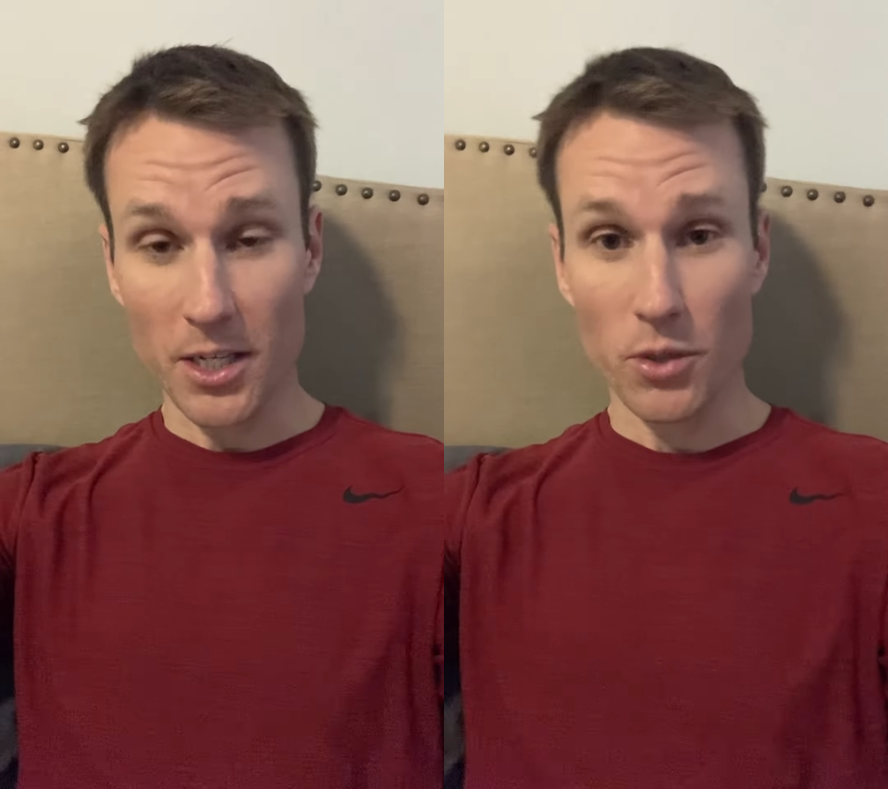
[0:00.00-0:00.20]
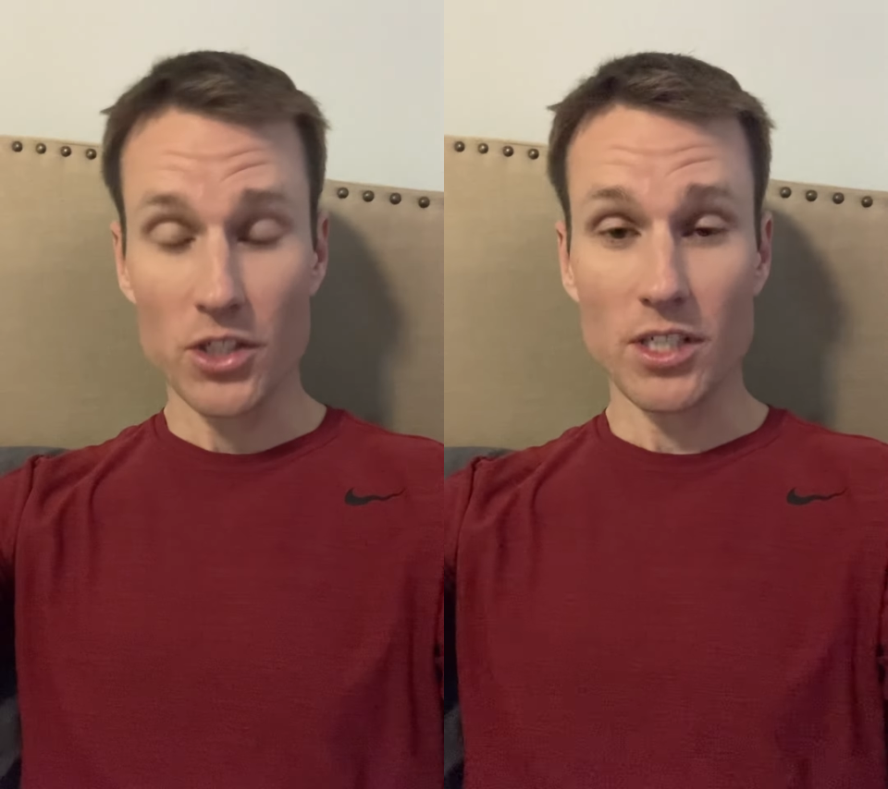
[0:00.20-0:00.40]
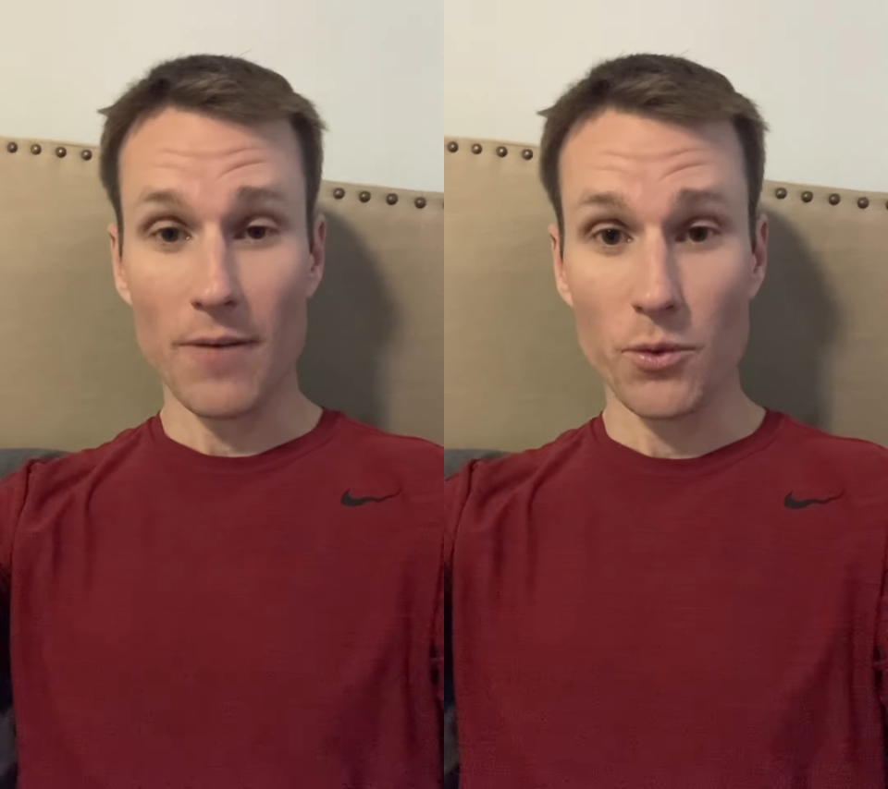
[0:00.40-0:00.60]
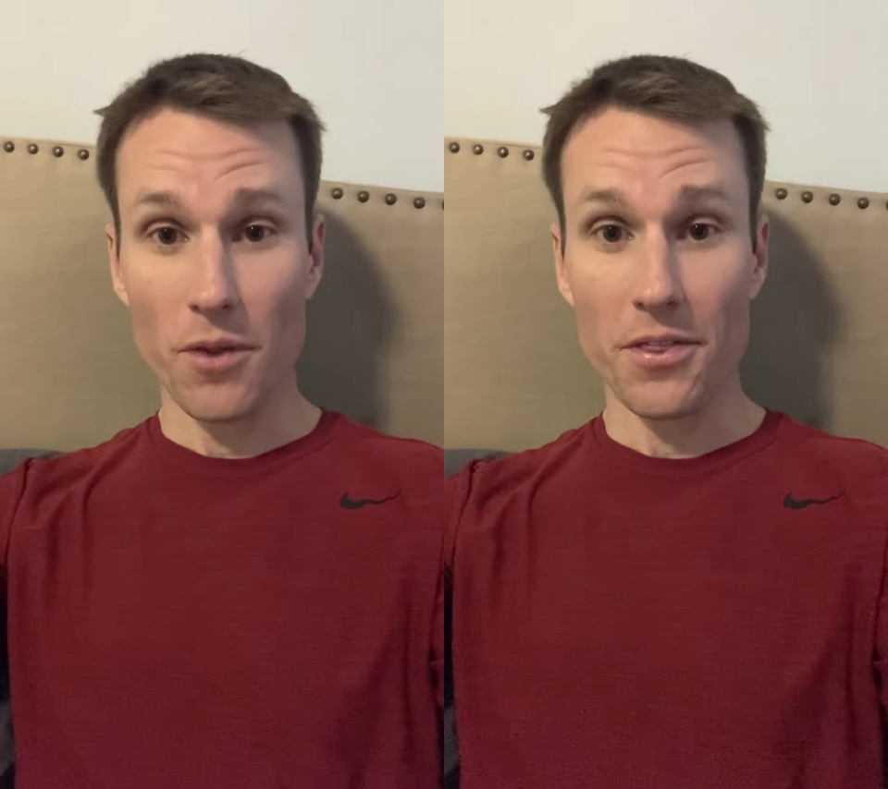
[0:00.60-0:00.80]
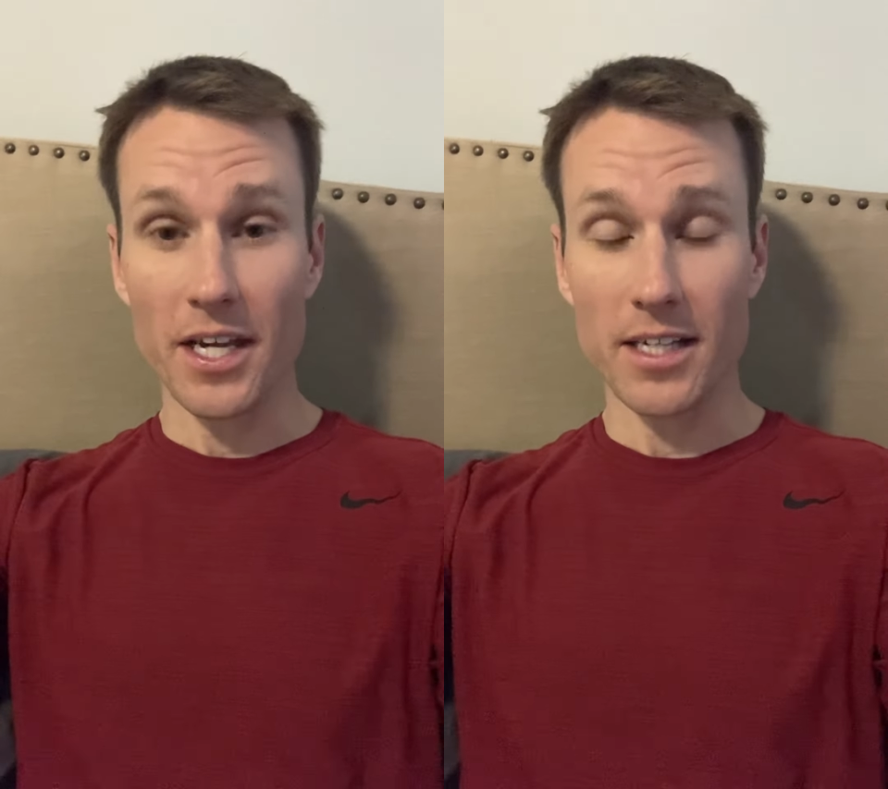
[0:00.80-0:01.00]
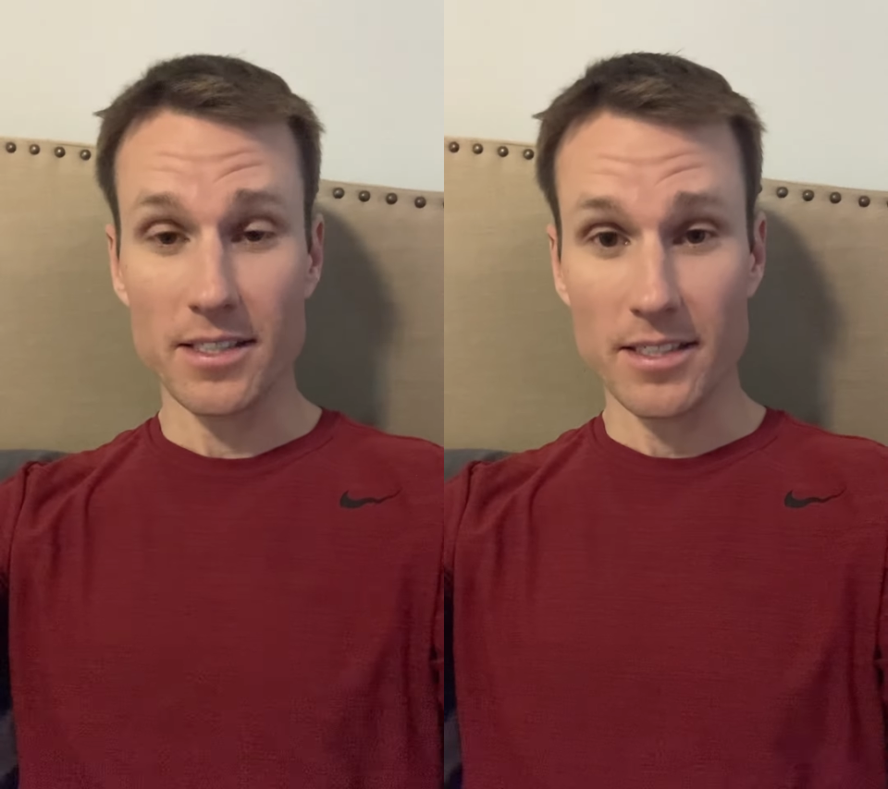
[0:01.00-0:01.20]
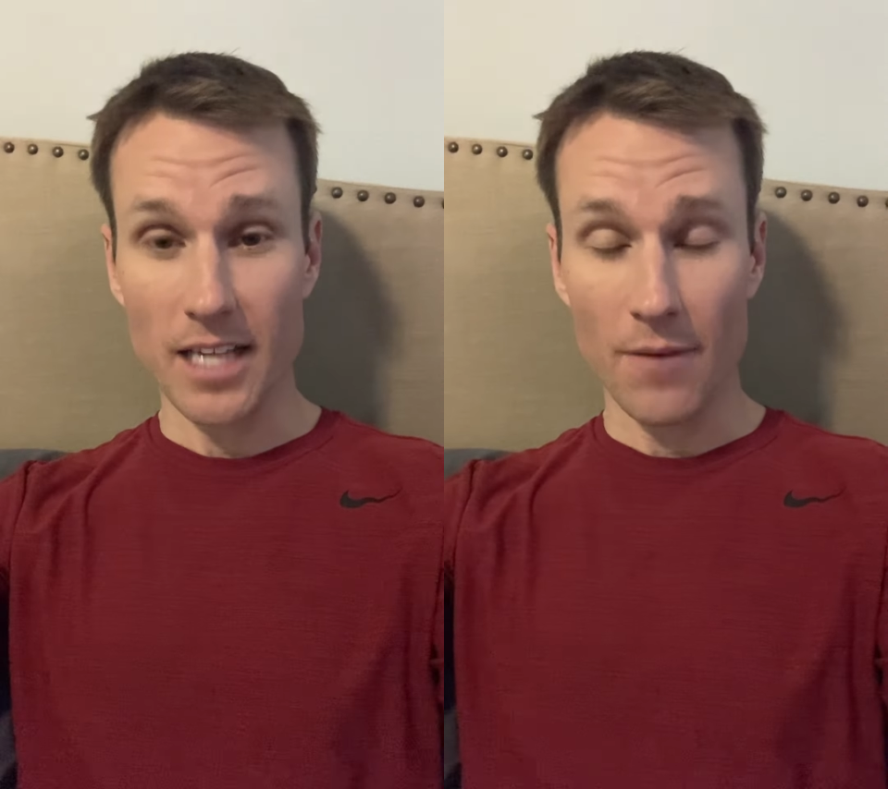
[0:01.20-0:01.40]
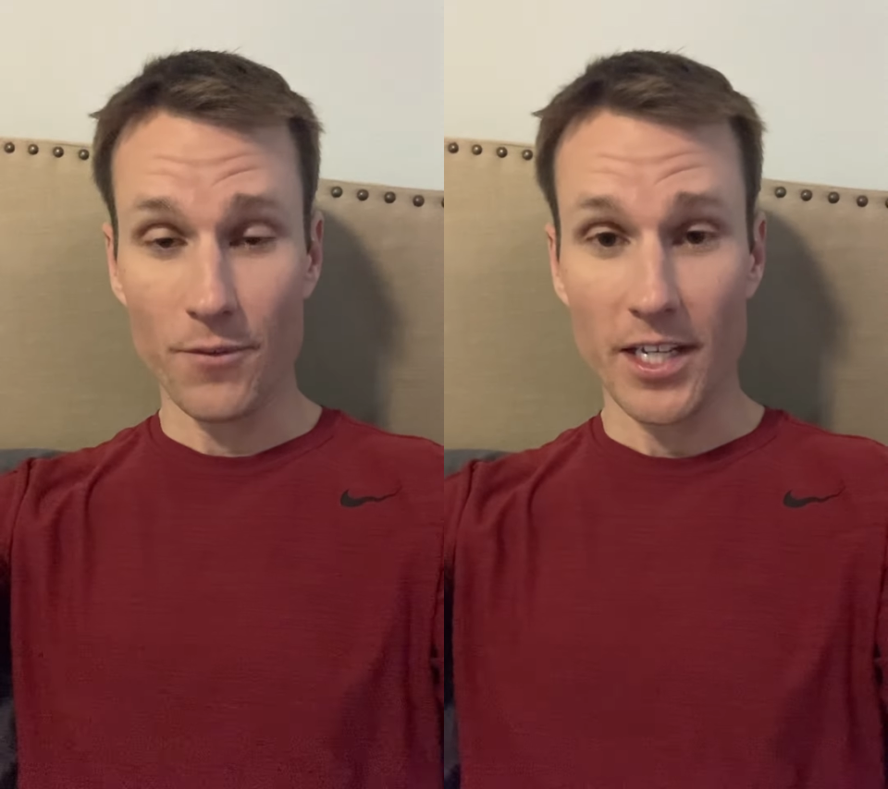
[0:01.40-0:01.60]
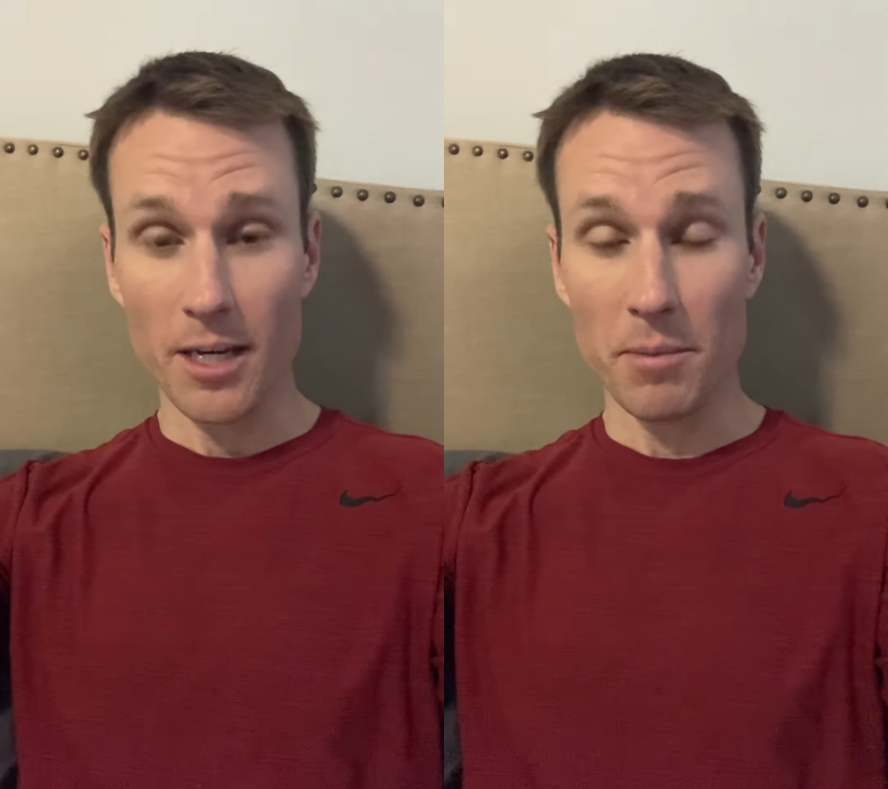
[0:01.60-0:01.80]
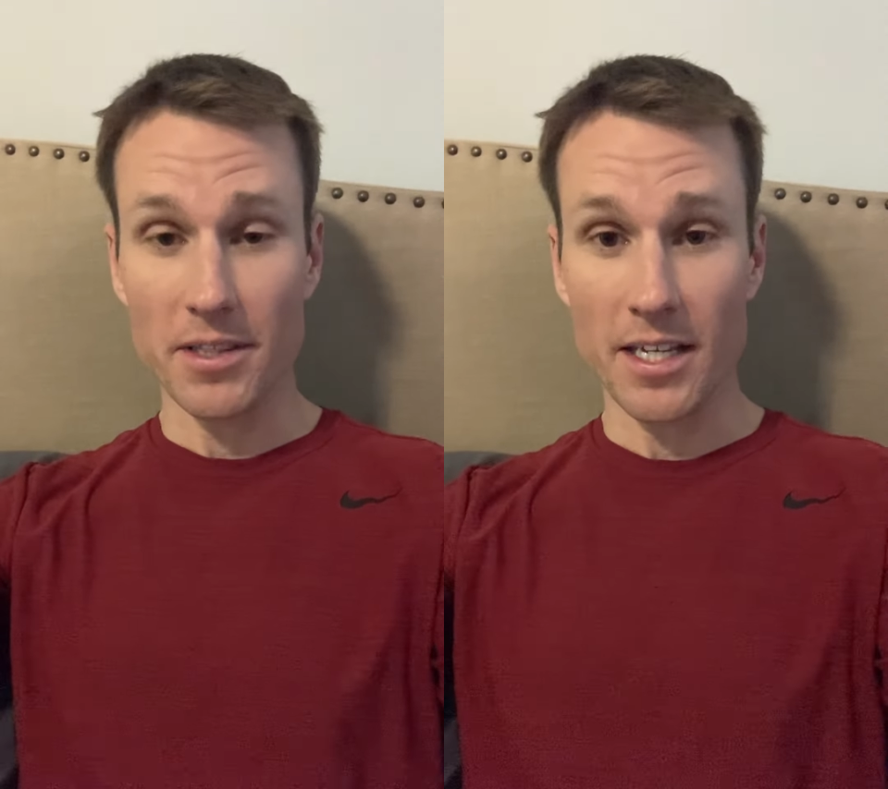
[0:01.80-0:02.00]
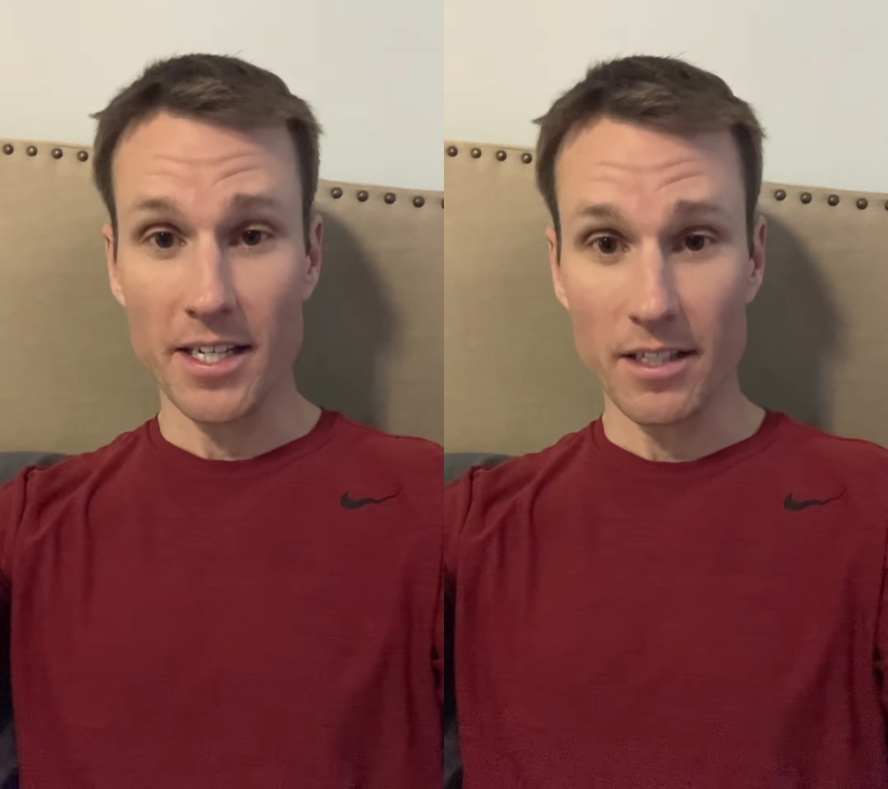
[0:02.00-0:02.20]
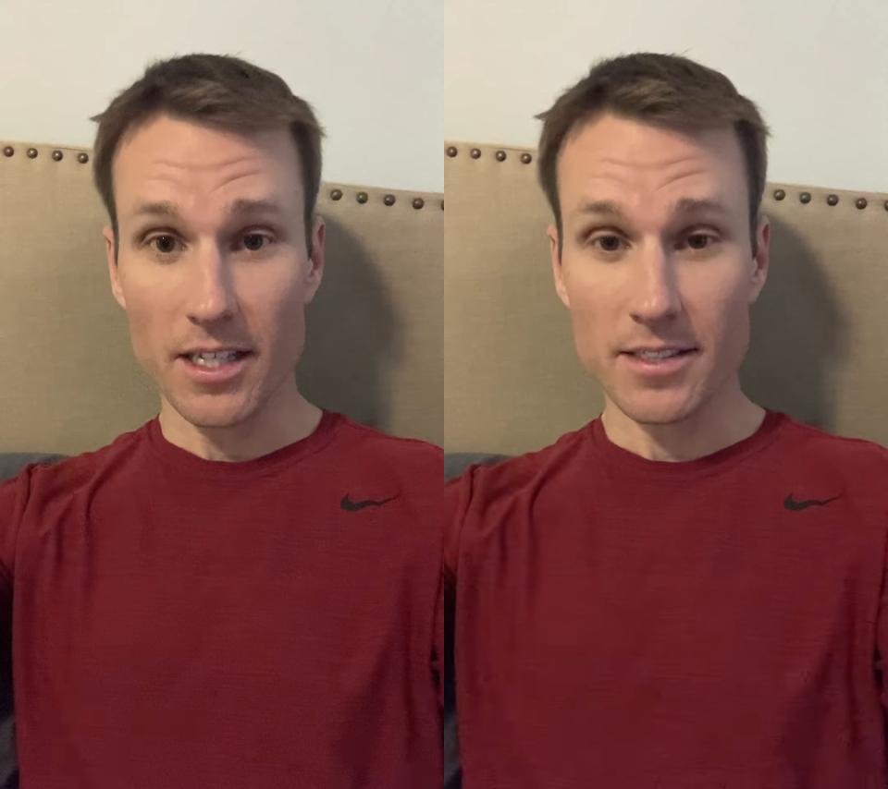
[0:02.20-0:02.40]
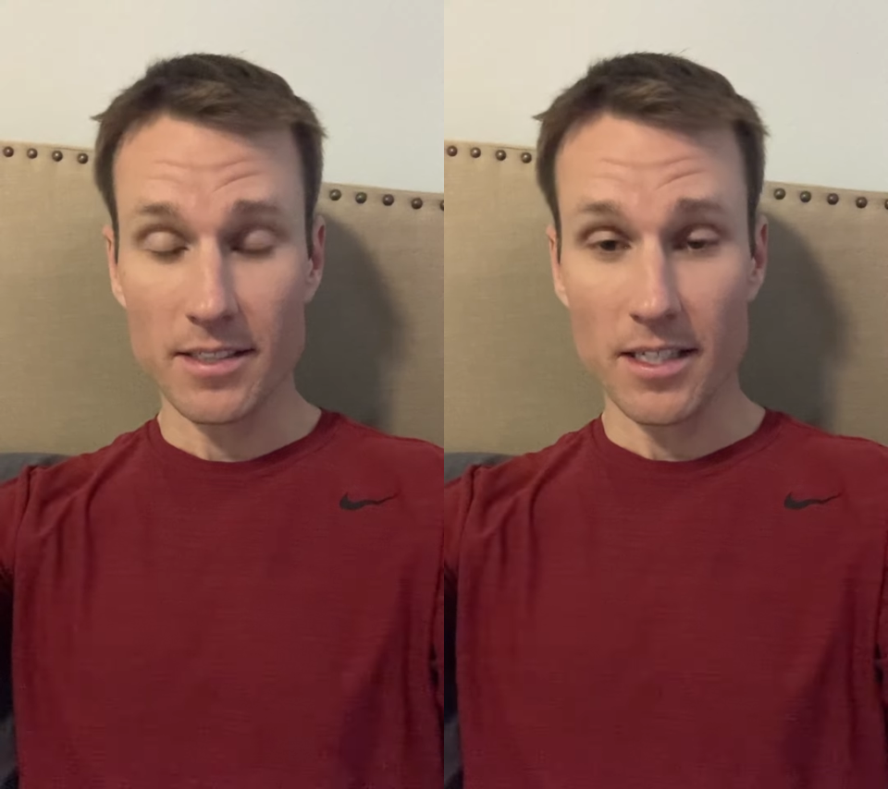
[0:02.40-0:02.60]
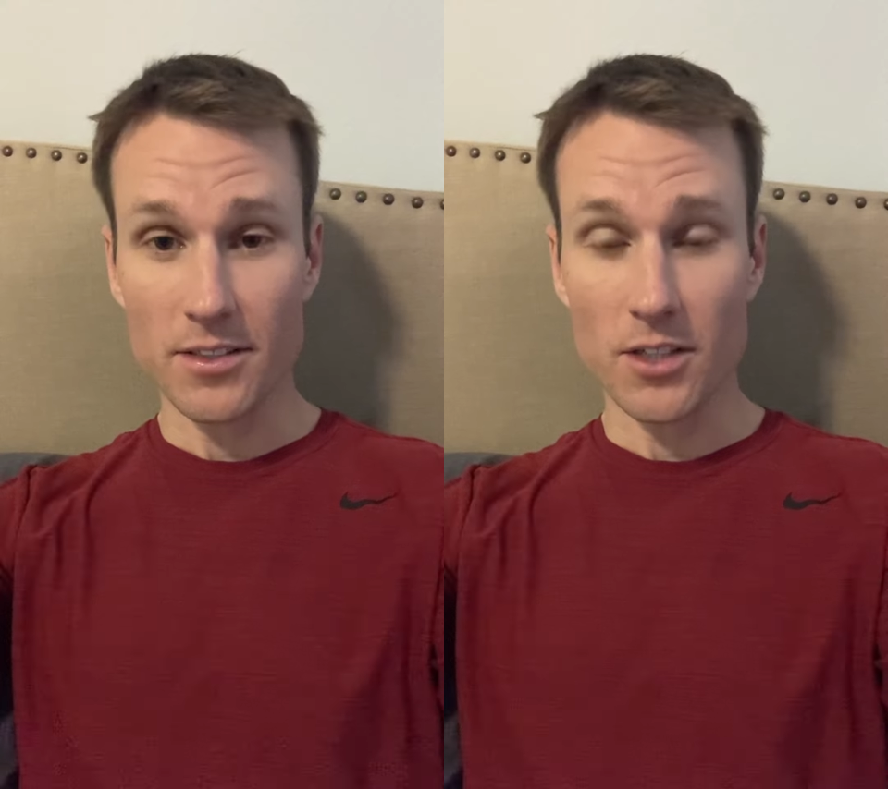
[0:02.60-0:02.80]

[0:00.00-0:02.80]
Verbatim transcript: which everyone thinks is NVIDIA, but they didn't list it.